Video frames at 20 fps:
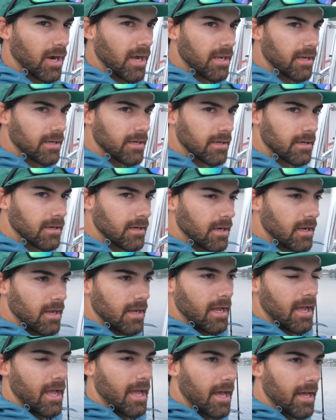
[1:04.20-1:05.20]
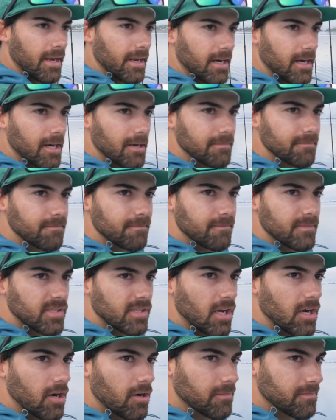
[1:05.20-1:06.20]
right? Yes, sir. And um,
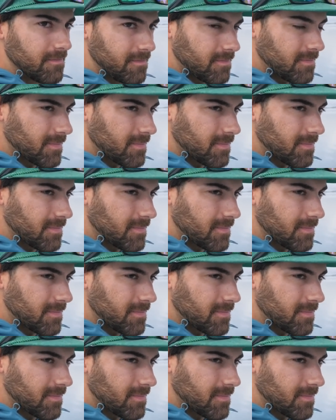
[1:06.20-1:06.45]
so